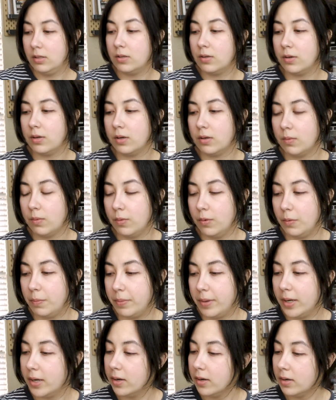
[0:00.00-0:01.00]
or root
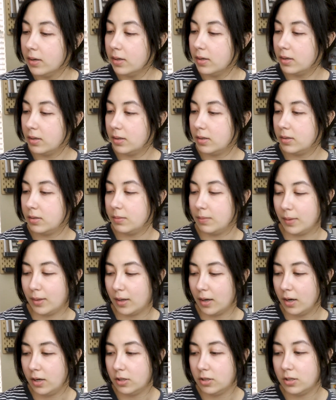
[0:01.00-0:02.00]
beer? Oh my
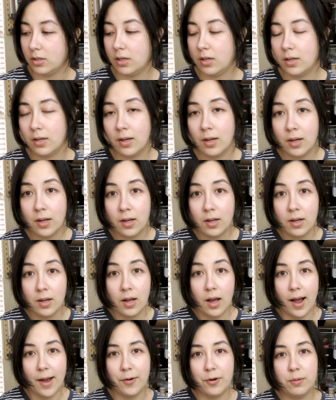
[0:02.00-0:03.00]
gosh.
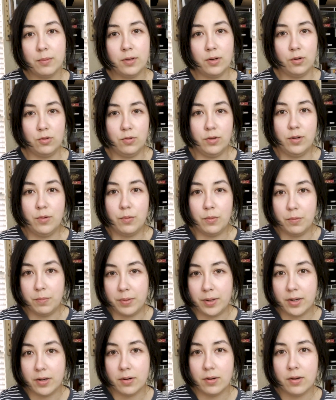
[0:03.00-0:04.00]
I normally don't drink root
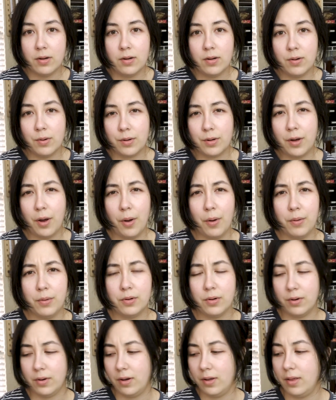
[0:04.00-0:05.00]
beer or
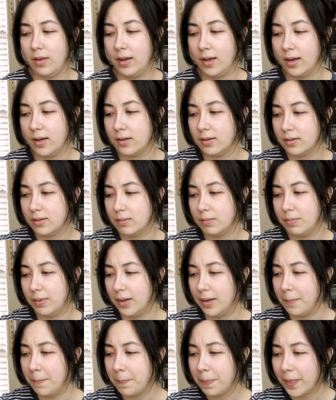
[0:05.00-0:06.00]
Coke or anything else,
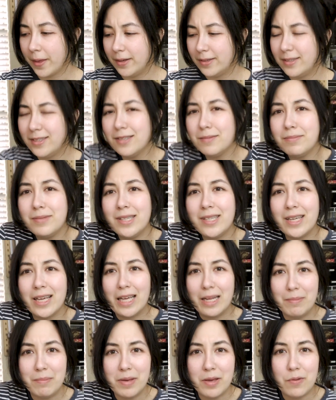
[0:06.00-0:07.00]
but something
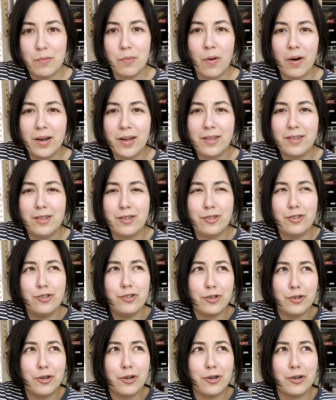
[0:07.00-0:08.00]
in me wanted the
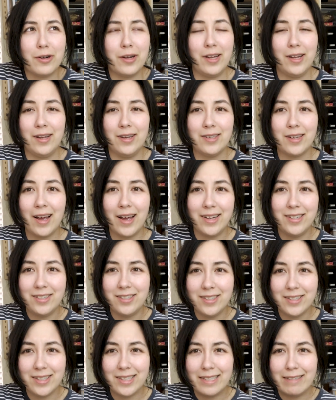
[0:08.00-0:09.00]
sugar and I
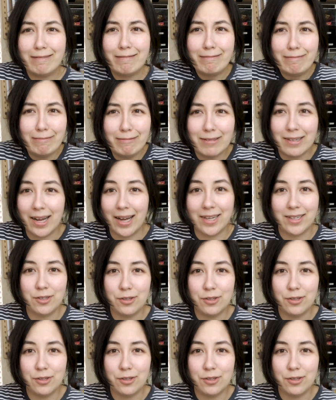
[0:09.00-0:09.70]
just, I